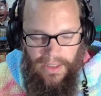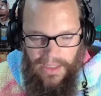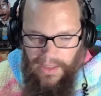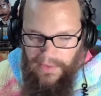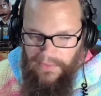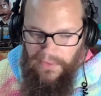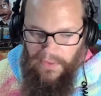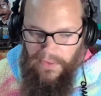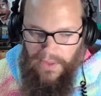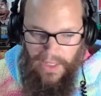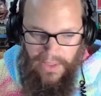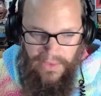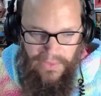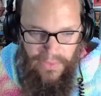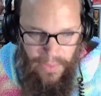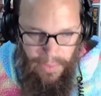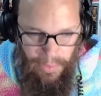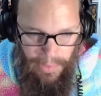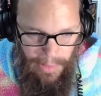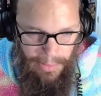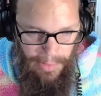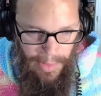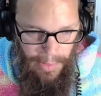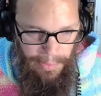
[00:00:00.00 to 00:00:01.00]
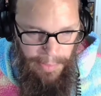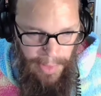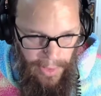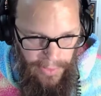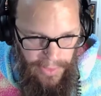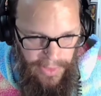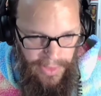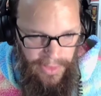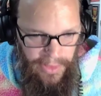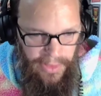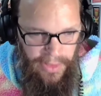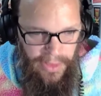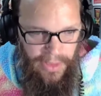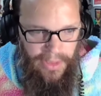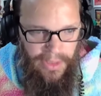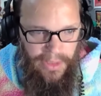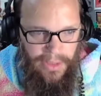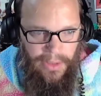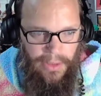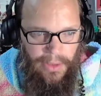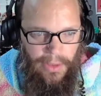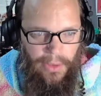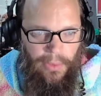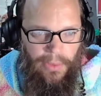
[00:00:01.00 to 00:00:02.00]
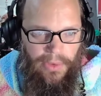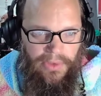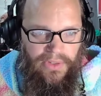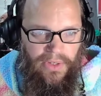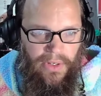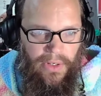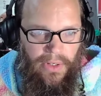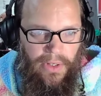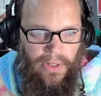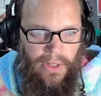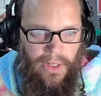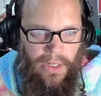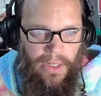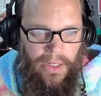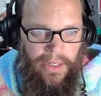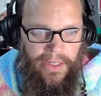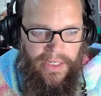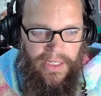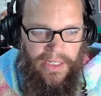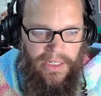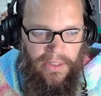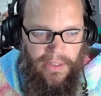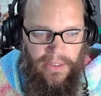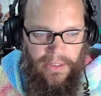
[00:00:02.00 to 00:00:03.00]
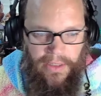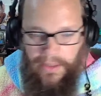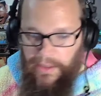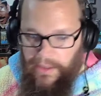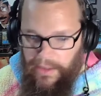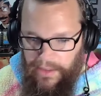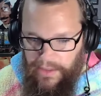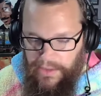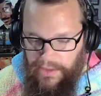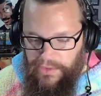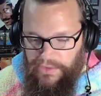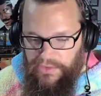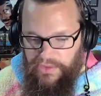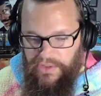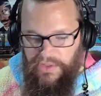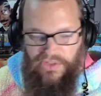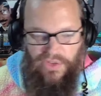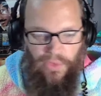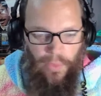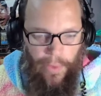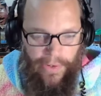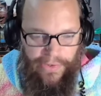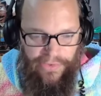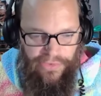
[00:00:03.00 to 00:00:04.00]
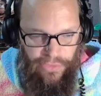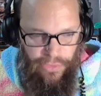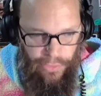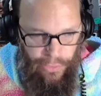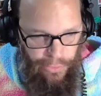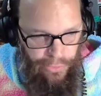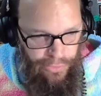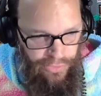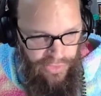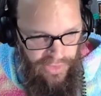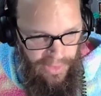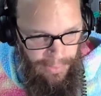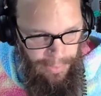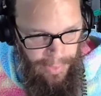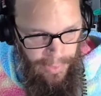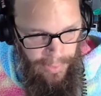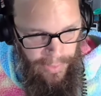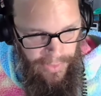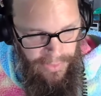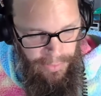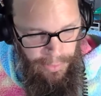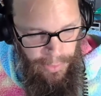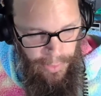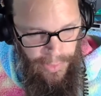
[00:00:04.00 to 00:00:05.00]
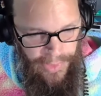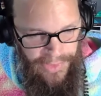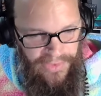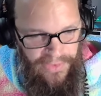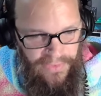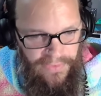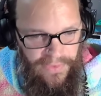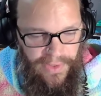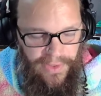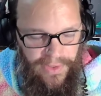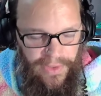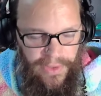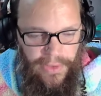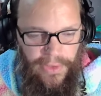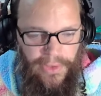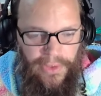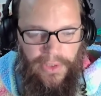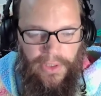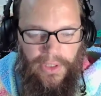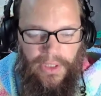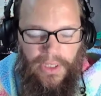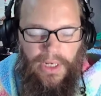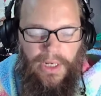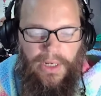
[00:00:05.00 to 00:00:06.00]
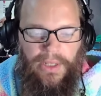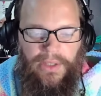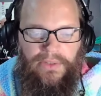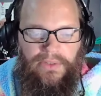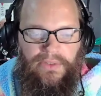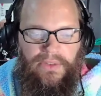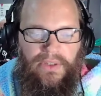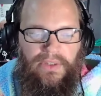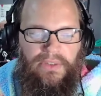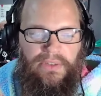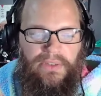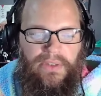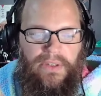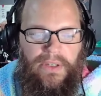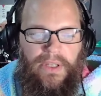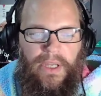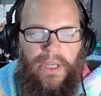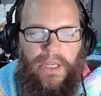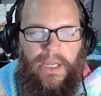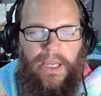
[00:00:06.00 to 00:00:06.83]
If you guys remember Bowden, who was uh, in a situational ship with Marissa very early on in the season,